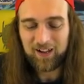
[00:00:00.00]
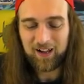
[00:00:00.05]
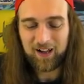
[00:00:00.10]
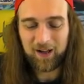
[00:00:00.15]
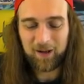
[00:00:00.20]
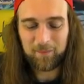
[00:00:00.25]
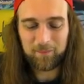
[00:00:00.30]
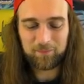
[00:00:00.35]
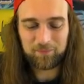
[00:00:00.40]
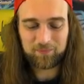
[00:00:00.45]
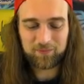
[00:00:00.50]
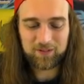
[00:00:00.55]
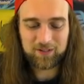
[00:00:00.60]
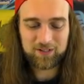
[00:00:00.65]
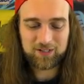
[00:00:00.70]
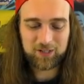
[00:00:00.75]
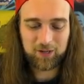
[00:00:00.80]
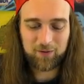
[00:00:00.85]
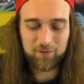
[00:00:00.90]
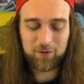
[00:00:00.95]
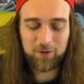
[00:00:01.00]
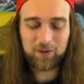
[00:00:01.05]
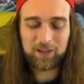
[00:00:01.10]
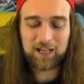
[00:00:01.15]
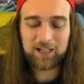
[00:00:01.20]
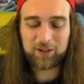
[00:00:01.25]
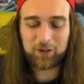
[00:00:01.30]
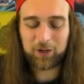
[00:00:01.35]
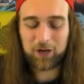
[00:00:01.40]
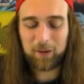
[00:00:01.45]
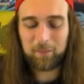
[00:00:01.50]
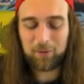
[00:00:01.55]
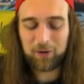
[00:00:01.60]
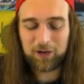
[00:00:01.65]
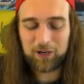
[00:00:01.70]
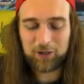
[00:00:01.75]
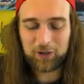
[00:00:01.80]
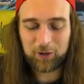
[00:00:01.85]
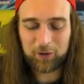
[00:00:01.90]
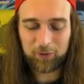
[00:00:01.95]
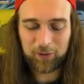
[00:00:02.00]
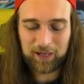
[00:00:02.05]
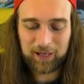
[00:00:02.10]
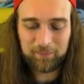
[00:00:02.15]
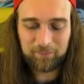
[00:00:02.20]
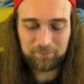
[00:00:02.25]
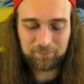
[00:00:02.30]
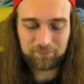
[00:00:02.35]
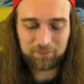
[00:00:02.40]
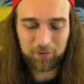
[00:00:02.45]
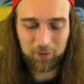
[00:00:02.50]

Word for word: Um, so if you think they're gonna put in Decree,